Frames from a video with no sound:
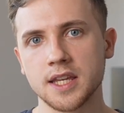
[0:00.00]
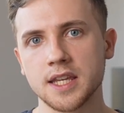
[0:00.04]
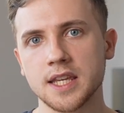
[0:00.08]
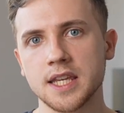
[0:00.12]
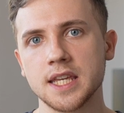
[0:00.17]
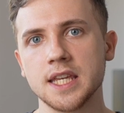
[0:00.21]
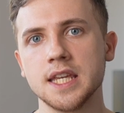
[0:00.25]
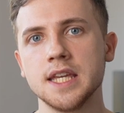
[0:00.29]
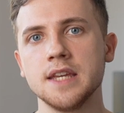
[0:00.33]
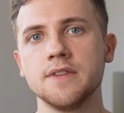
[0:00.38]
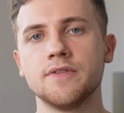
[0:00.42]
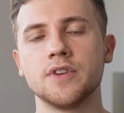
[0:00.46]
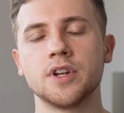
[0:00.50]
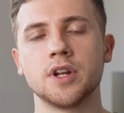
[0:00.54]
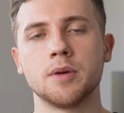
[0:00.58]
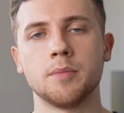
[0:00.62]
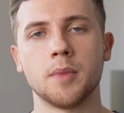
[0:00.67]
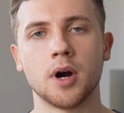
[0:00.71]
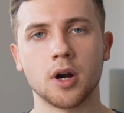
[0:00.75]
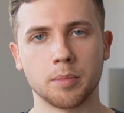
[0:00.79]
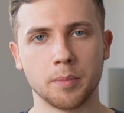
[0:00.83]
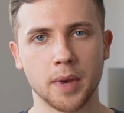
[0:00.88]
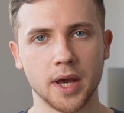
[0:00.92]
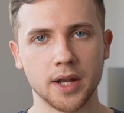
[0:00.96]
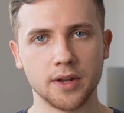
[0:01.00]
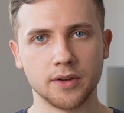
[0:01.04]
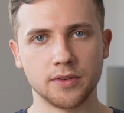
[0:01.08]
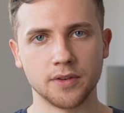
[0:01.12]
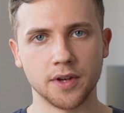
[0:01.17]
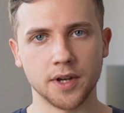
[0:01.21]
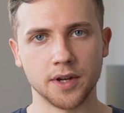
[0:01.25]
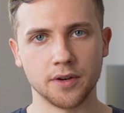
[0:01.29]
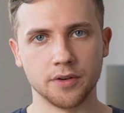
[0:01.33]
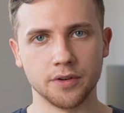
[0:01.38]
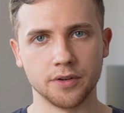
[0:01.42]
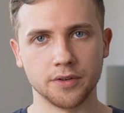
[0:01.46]
even among
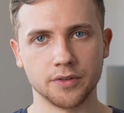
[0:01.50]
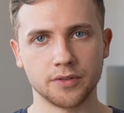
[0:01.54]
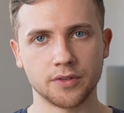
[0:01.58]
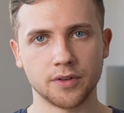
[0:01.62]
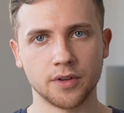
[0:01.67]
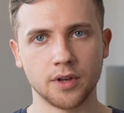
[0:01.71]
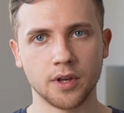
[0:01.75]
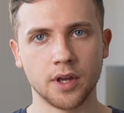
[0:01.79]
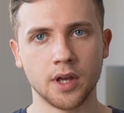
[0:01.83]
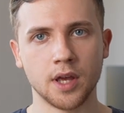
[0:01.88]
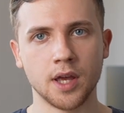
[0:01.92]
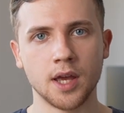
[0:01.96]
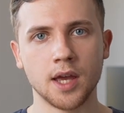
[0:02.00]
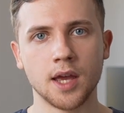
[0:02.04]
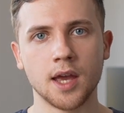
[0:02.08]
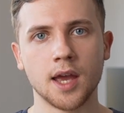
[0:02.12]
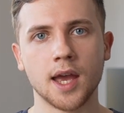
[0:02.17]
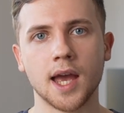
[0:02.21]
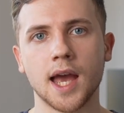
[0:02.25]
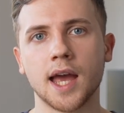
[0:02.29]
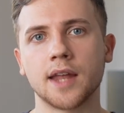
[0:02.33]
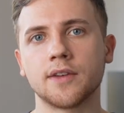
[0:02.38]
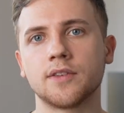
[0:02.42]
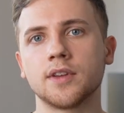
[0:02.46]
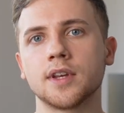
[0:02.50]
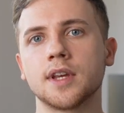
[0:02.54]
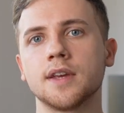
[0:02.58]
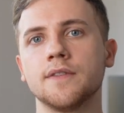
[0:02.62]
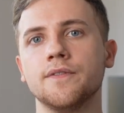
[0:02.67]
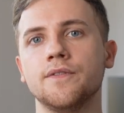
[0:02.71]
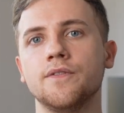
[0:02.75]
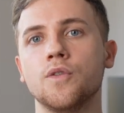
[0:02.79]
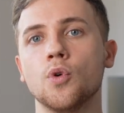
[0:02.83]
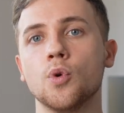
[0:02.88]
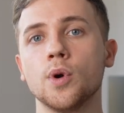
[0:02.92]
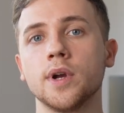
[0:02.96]
meditators, and to give
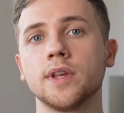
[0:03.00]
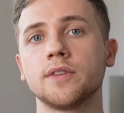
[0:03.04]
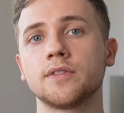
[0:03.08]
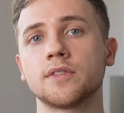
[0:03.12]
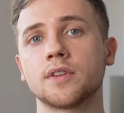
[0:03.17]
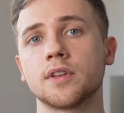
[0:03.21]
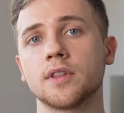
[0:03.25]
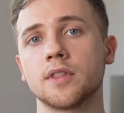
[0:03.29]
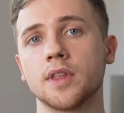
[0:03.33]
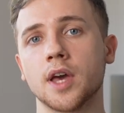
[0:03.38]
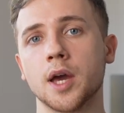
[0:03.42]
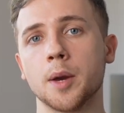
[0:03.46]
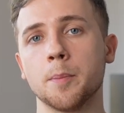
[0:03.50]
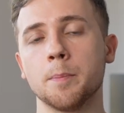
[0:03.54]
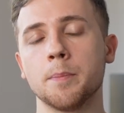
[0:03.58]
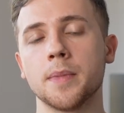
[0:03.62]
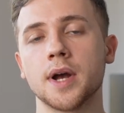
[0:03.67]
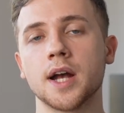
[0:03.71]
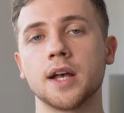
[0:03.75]
voice to them